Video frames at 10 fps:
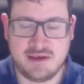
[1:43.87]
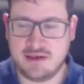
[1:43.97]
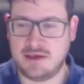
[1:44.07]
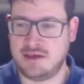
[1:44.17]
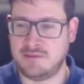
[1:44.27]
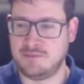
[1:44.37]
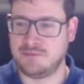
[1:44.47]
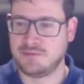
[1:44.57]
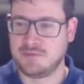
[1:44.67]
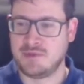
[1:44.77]

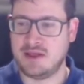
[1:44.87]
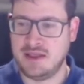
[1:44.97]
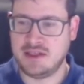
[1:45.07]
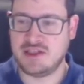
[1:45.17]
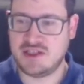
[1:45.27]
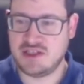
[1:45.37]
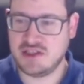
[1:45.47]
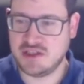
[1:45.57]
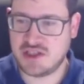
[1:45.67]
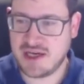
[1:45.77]
um,
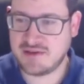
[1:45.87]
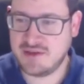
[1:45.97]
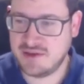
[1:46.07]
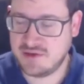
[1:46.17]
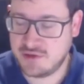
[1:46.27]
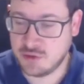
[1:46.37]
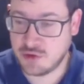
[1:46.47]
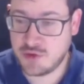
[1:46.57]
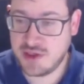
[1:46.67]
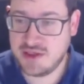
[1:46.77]
injected to
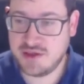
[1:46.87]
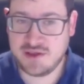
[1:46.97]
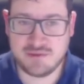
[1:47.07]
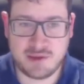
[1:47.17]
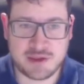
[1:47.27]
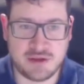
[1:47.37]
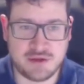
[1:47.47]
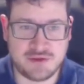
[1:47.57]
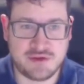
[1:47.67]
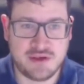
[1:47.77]
train these
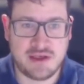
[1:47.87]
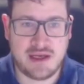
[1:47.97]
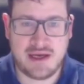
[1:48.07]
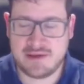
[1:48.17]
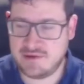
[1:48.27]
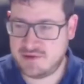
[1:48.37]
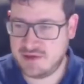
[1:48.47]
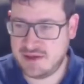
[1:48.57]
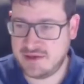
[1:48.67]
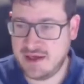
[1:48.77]
models at
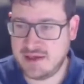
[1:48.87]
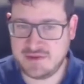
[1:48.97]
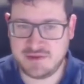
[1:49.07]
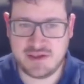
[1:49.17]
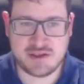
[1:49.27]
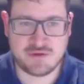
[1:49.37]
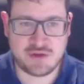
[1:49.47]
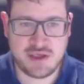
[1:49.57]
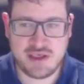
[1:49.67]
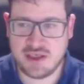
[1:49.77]
any stage of
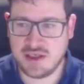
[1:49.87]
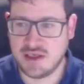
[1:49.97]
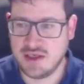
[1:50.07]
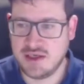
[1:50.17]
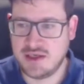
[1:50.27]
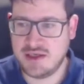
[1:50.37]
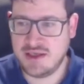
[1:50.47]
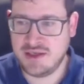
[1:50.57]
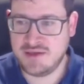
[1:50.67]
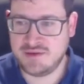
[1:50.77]
training
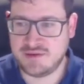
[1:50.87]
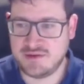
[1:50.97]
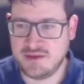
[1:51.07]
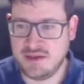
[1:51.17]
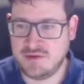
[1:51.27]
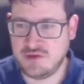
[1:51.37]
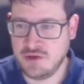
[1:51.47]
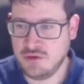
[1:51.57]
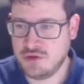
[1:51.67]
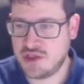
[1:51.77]
is
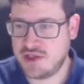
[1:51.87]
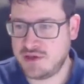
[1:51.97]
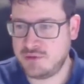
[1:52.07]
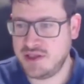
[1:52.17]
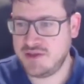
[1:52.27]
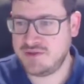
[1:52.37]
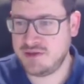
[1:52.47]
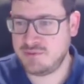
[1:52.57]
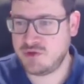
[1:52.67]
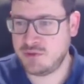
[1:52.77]
huge, and there really
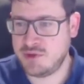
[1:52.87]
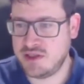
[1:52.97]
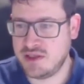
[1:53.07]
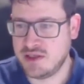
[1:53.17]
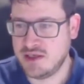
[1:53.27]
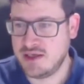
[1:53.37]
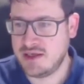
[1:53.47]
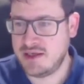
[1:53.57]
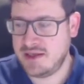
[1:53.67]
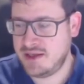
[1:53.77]
seems to be
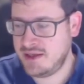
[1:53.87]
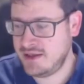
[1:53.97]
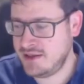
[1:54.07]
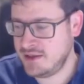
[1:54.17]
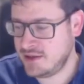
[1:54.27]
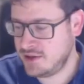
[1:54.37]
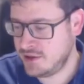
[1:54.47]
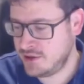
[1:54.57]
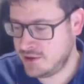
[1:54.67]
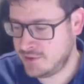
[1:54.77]
a
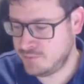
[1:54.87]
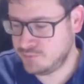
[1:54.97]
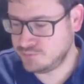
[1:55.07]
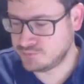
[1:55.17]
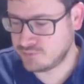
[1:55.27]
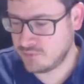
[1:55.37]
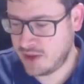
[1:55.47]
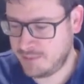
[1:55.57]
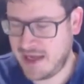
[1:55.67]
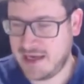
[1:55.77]

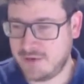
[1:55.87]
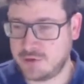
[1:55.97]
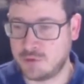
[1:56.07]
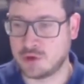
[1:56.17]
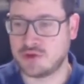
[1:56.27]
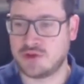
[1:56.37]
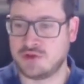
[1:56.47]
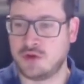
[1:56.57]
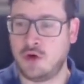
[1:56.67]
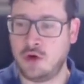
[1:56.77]
path towards
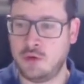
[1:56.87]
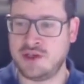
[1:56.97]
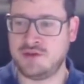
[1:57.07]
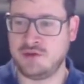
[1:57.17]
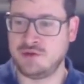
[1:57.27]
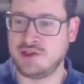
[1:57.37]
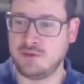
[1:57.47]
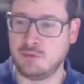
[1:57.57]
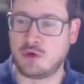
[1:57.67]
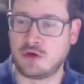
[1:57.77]
just always
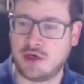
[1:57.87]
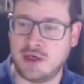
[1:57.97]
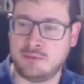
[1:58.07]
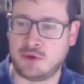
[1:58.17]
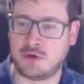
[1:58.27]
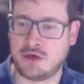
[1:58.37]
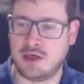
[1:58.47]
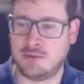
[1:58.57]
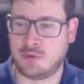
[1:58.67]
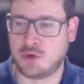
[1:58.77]
using more and
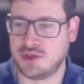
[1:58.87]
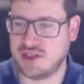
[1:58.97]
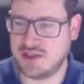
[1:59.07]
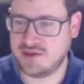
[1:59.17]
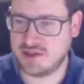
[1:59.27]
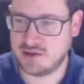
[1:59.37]
more and more data.